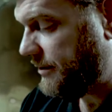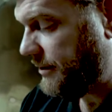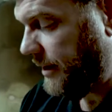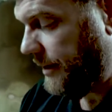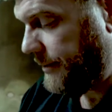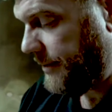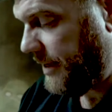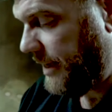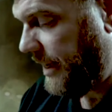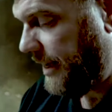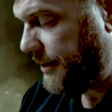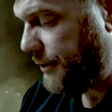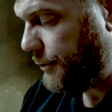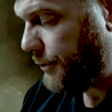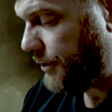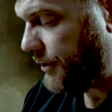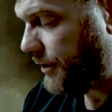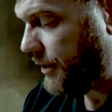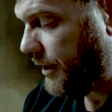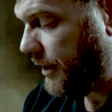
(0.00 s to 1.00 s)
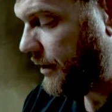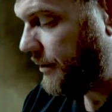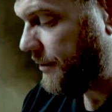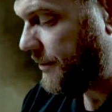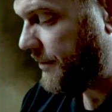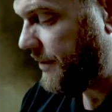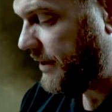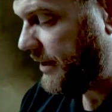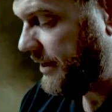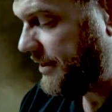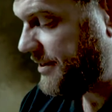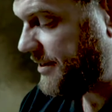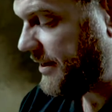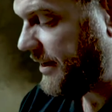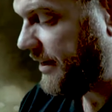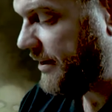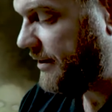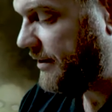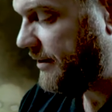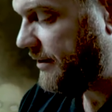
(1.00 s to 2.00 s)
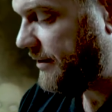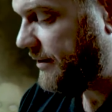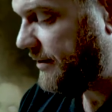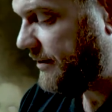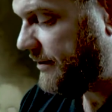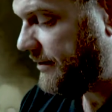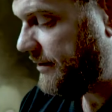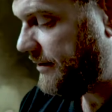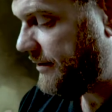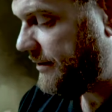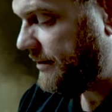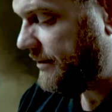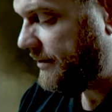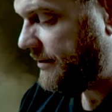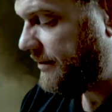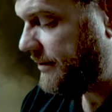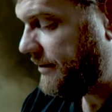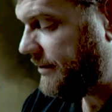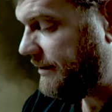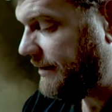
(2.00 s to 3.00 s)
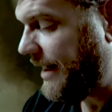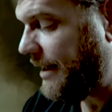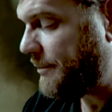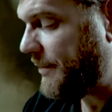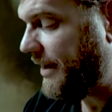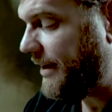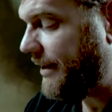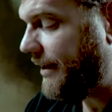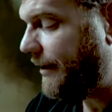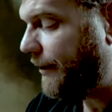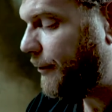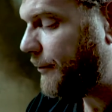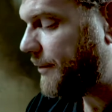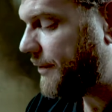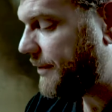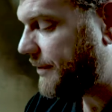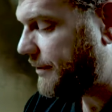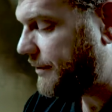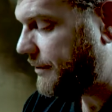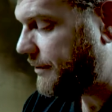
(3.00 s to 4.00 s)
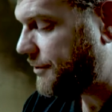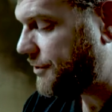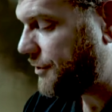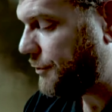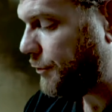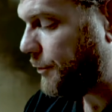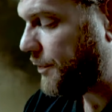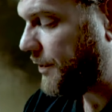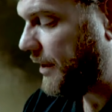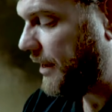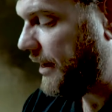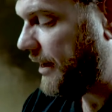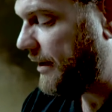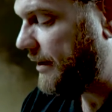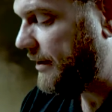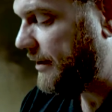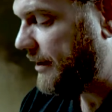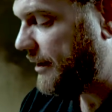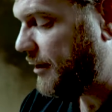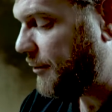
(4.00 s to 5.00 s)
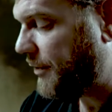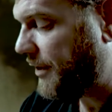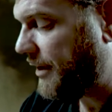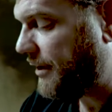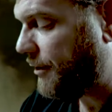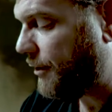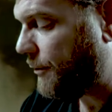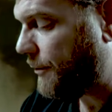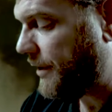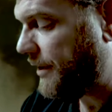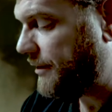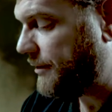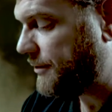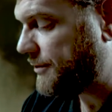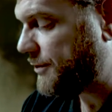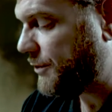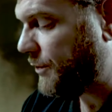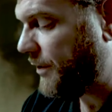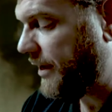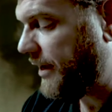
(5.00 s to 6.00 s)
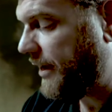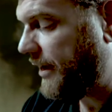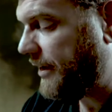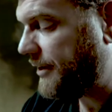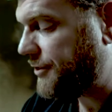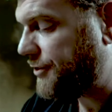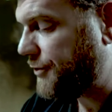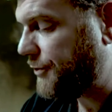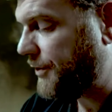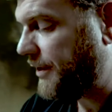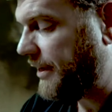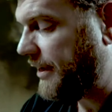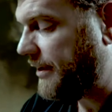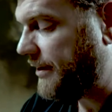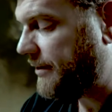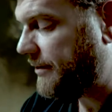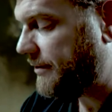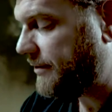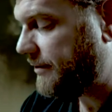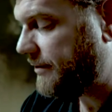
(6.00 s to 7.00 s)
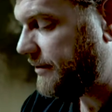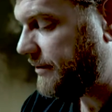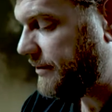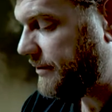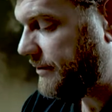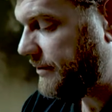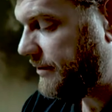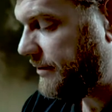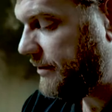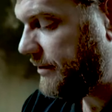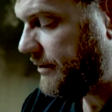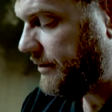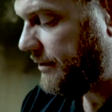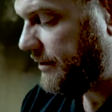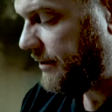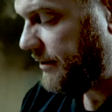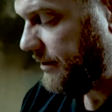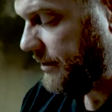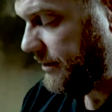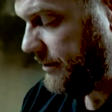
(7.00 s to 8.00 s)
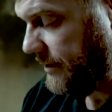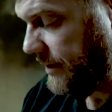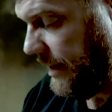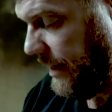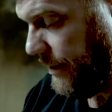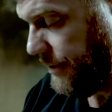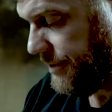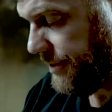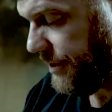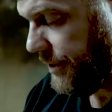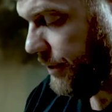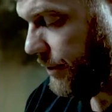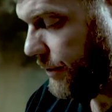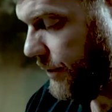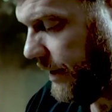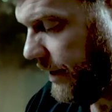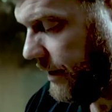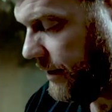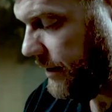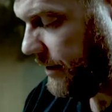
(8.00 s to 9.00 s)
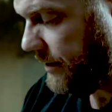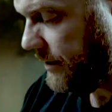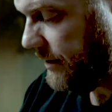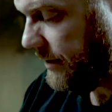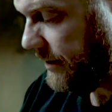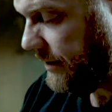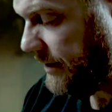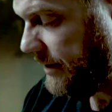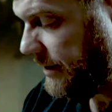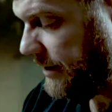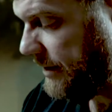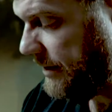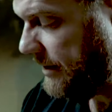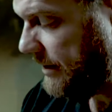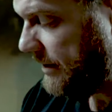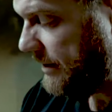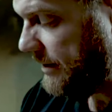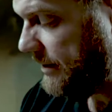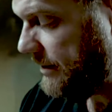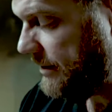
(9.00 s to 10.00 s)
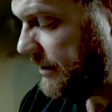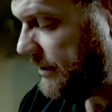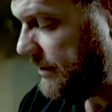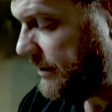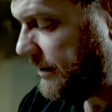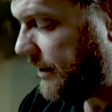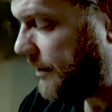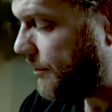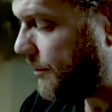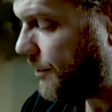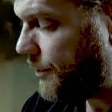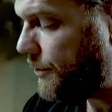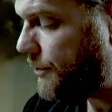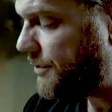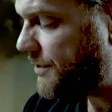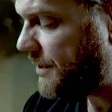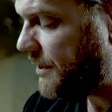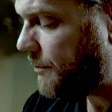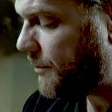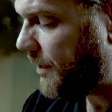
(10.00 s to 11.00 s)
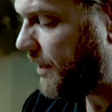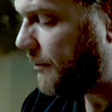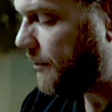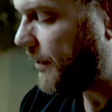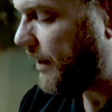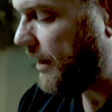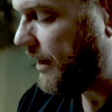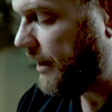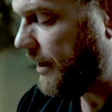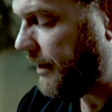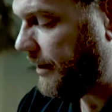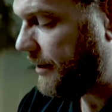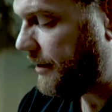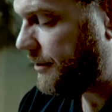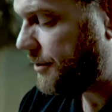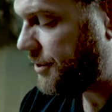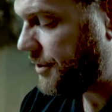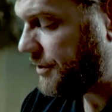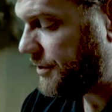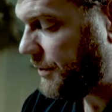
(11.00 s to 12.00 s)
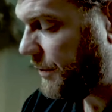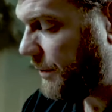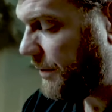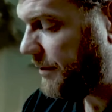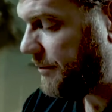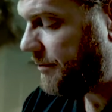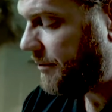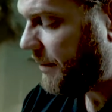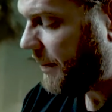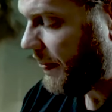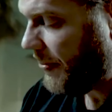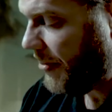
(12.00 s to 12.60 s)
"I'm glad you could come," he said. "Happy to help," she replied, but he had already looked away at Julia. "How's it going?" "I'm losing my mind," she told him.